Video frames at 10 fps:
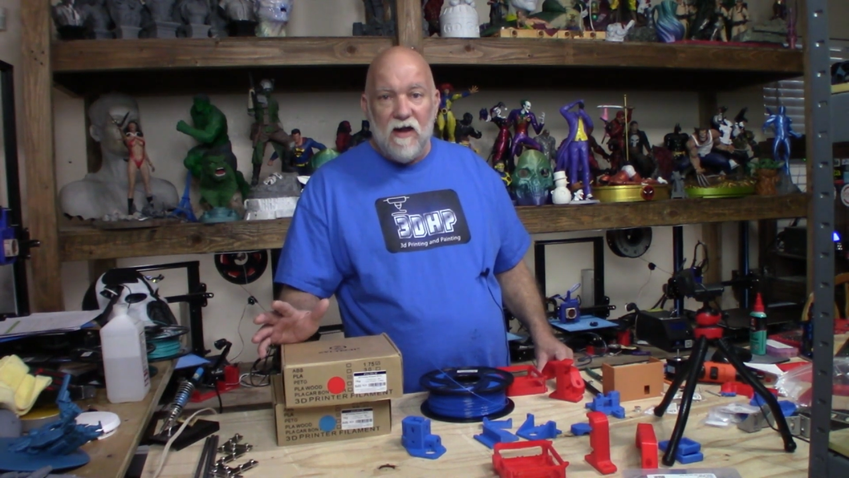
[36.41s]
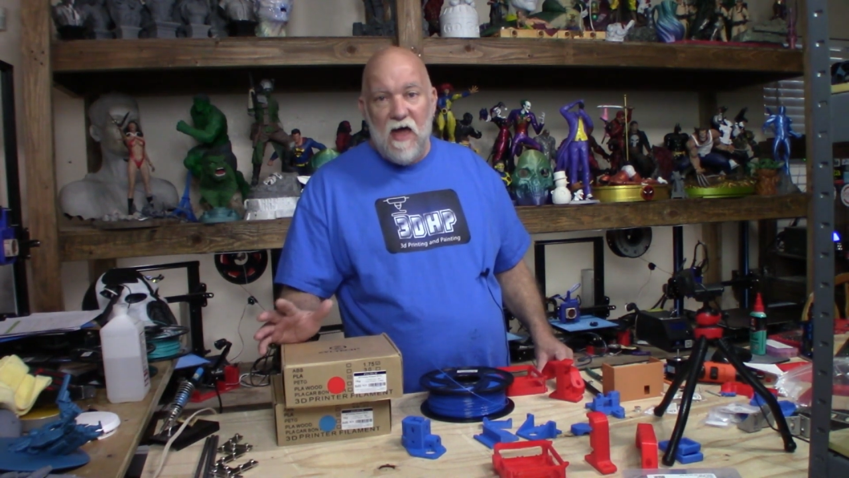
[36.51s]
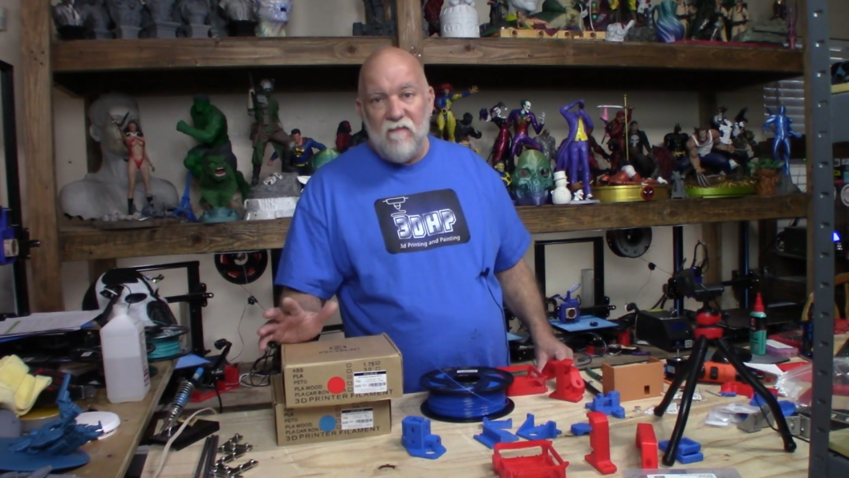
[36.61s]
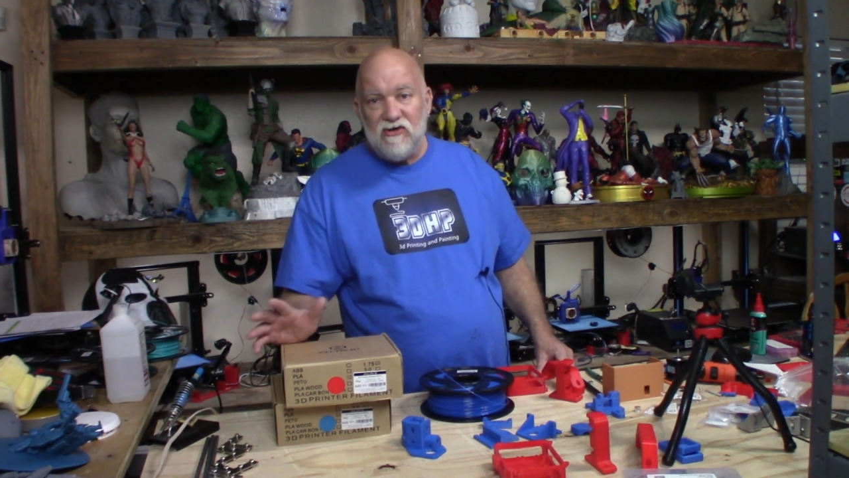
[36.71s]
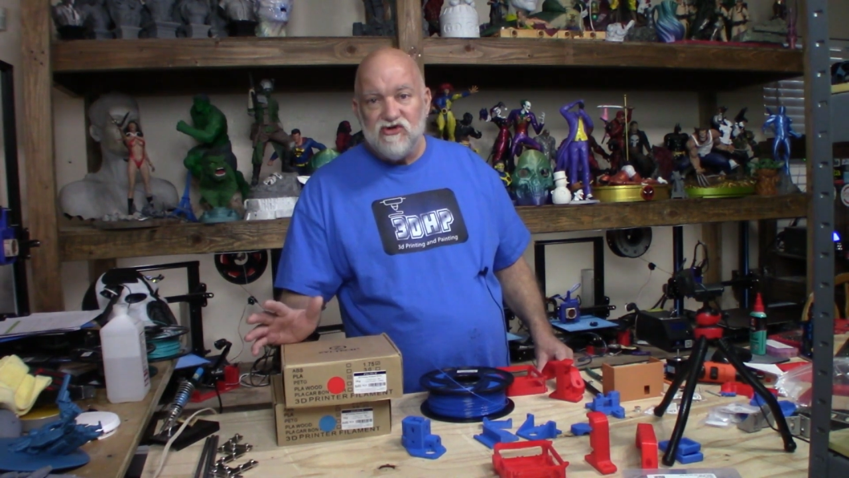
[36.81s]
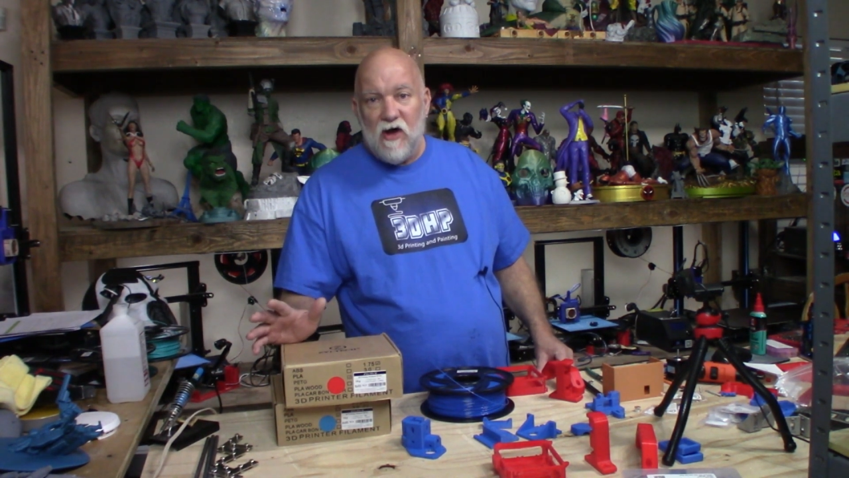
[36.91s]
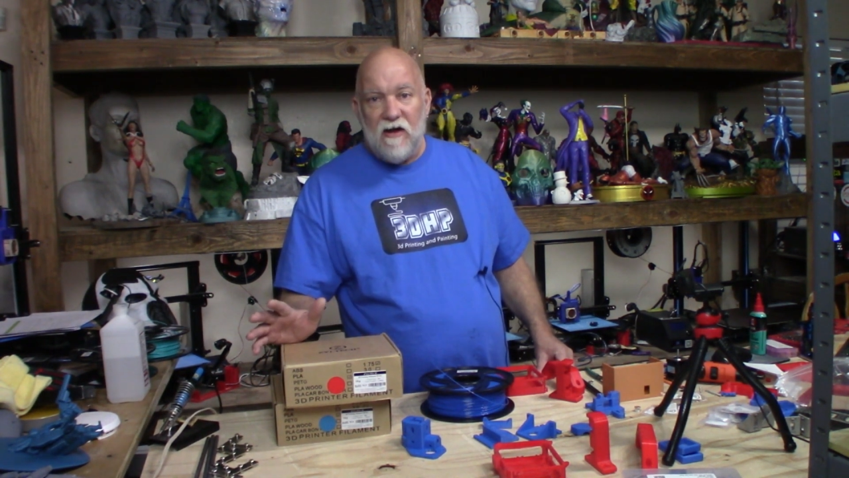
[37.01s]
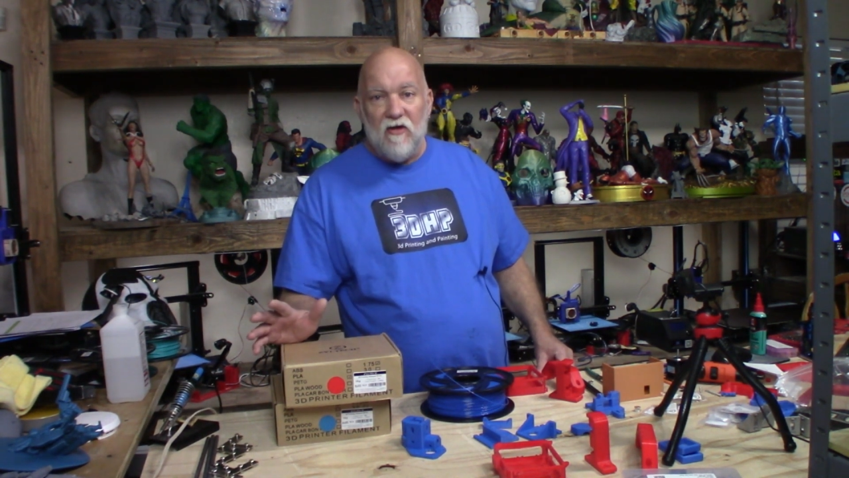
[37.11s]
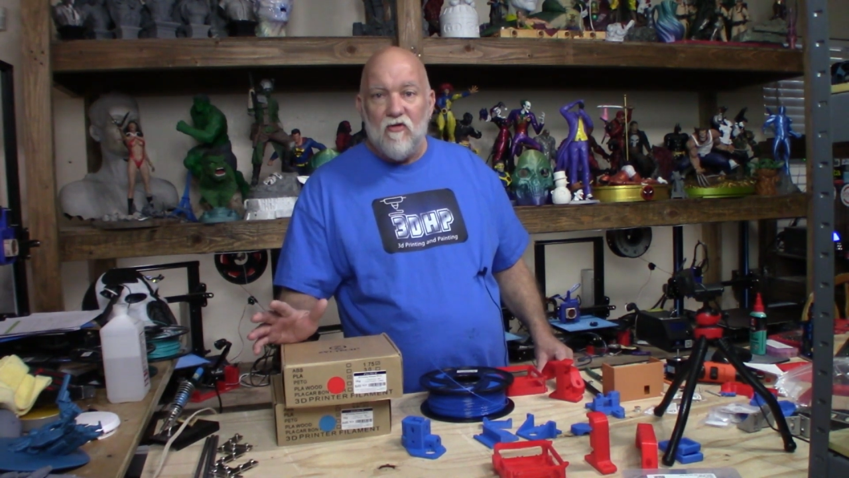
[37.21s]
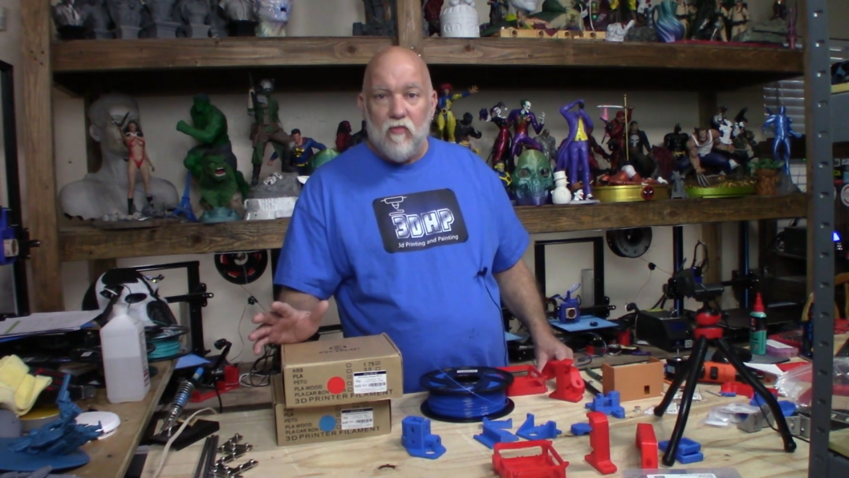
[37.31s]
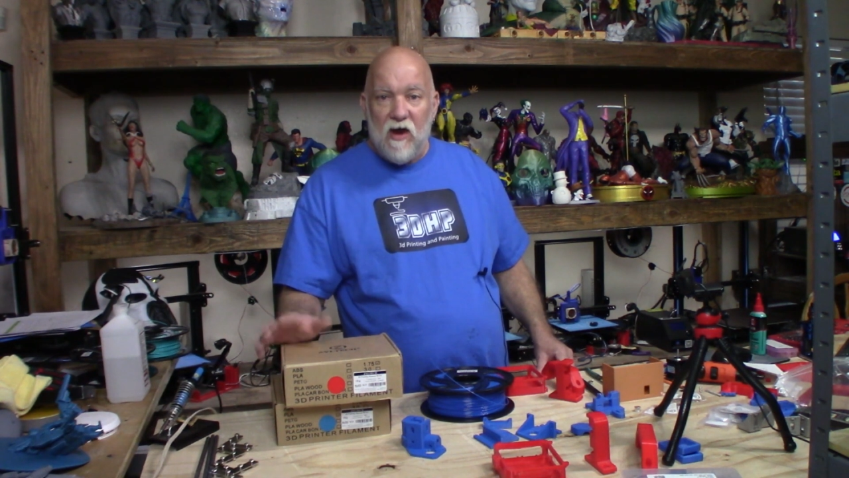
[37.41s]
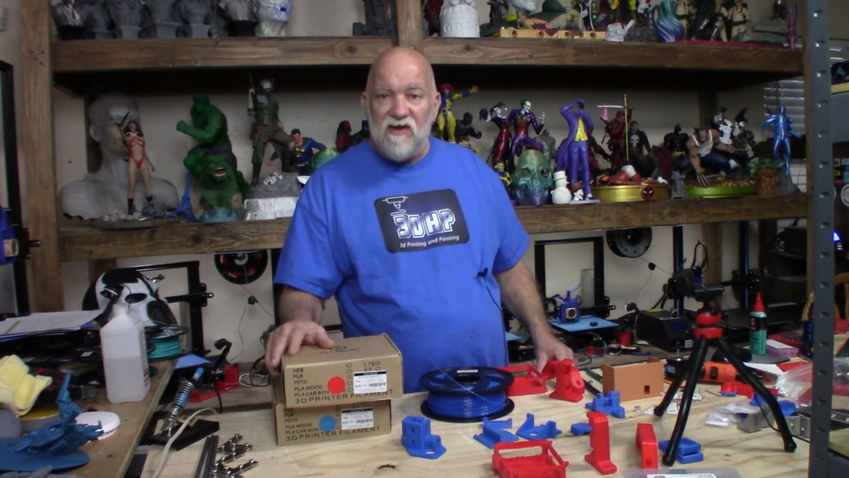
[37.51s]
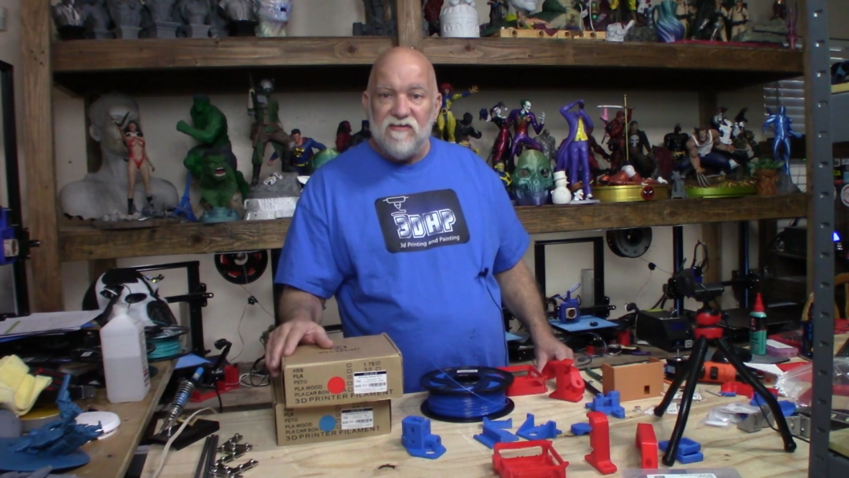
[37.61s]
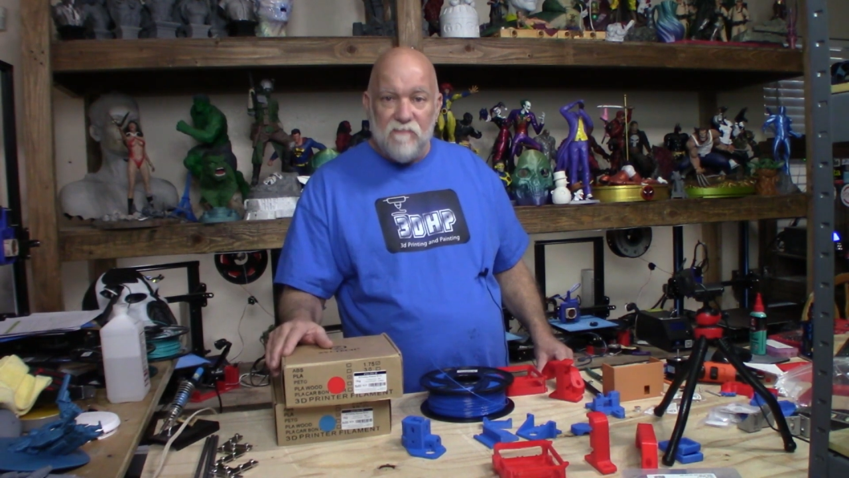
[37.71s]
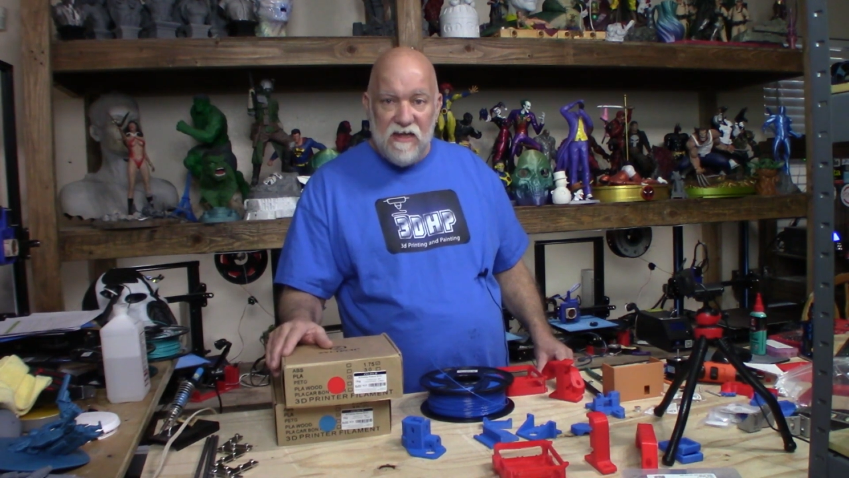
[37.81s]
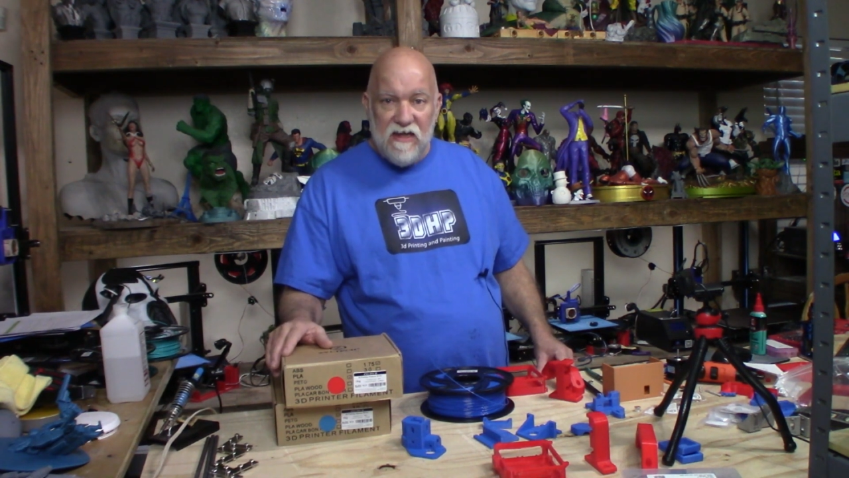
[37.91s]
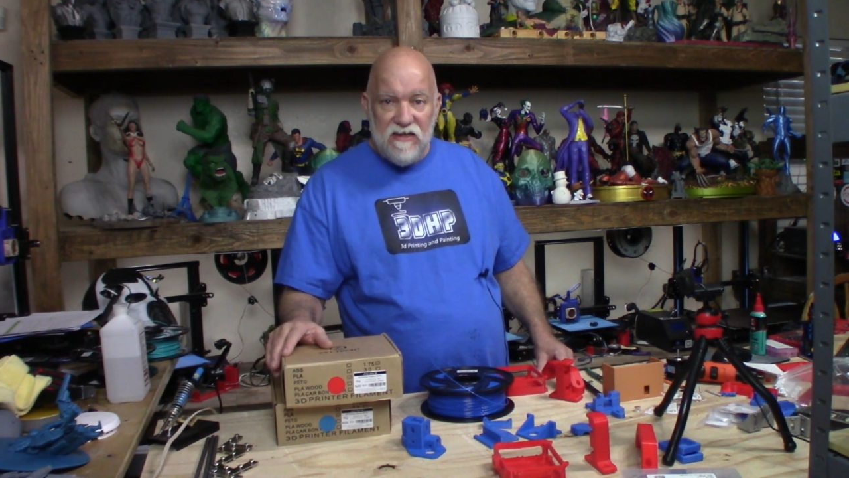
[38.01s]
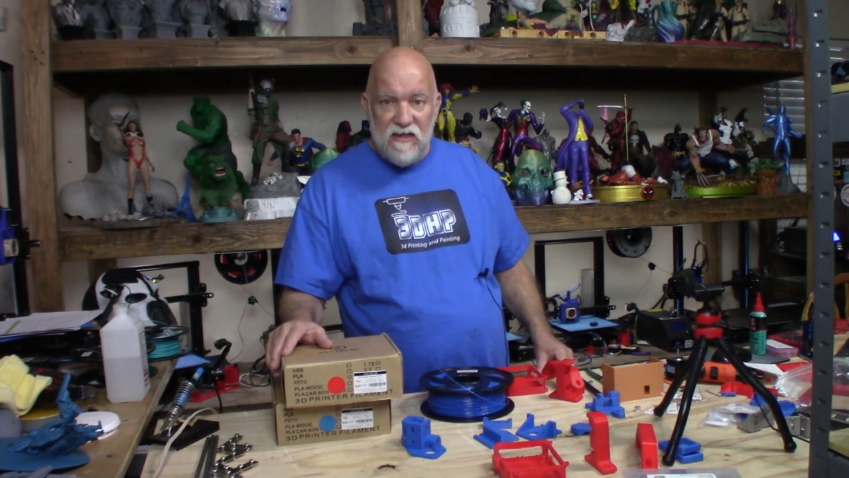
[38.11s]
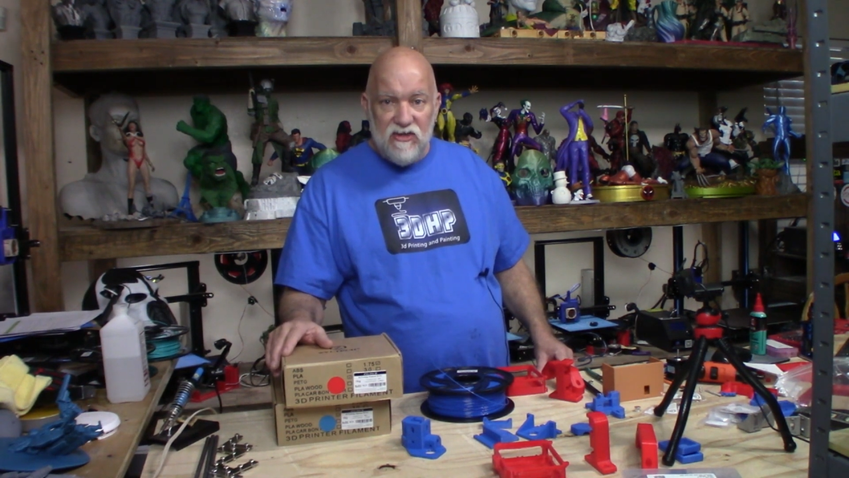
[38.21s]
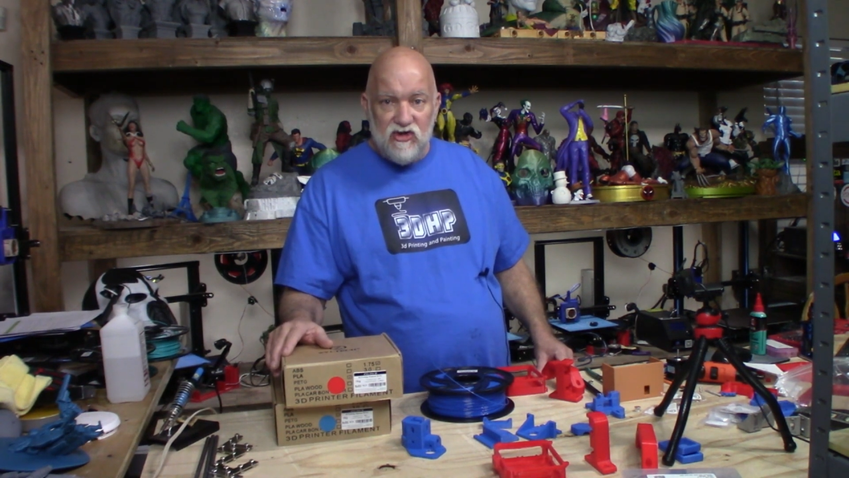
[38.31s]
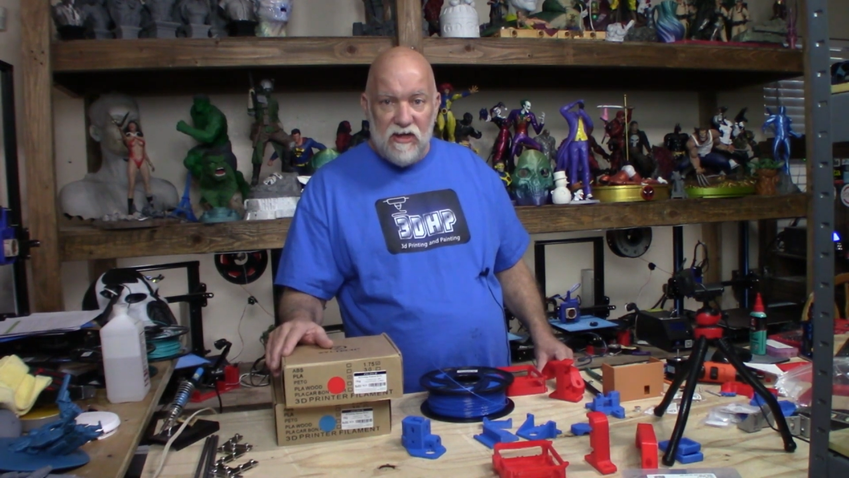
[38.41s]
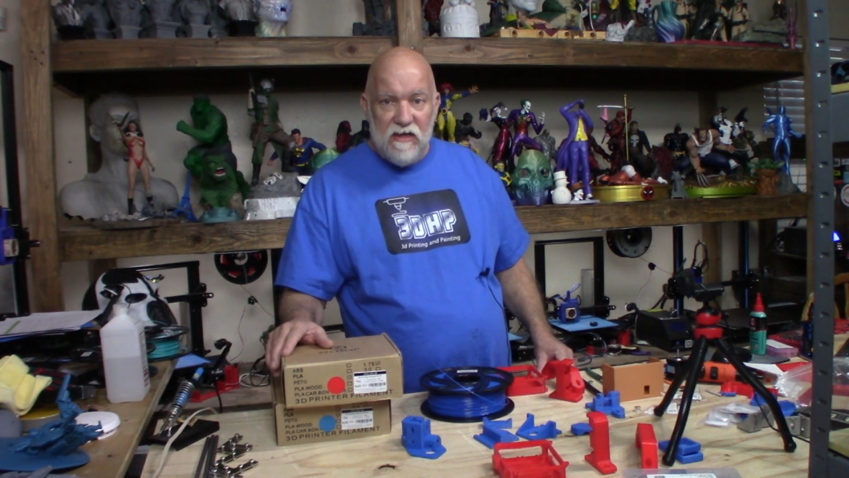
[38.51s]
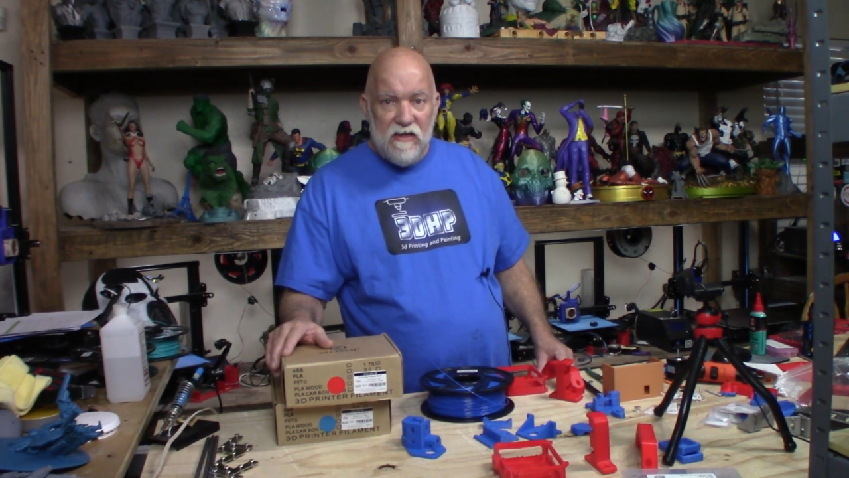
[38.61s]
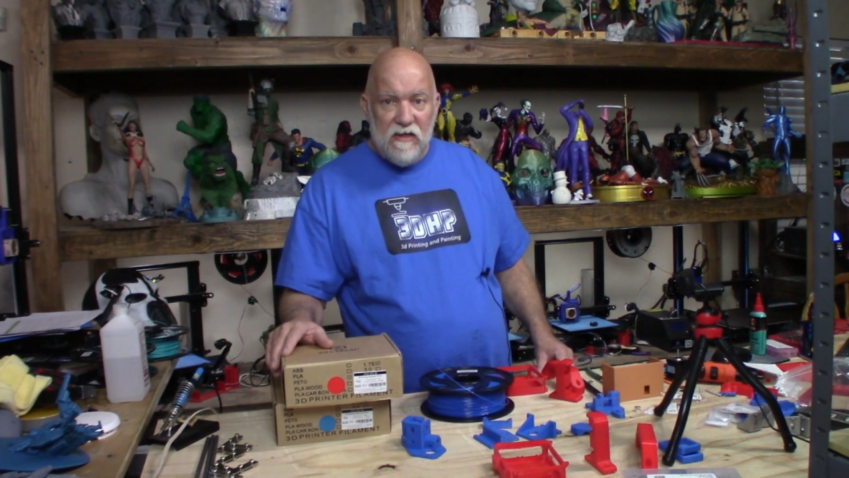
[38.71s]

I haven't tried other brands of PETG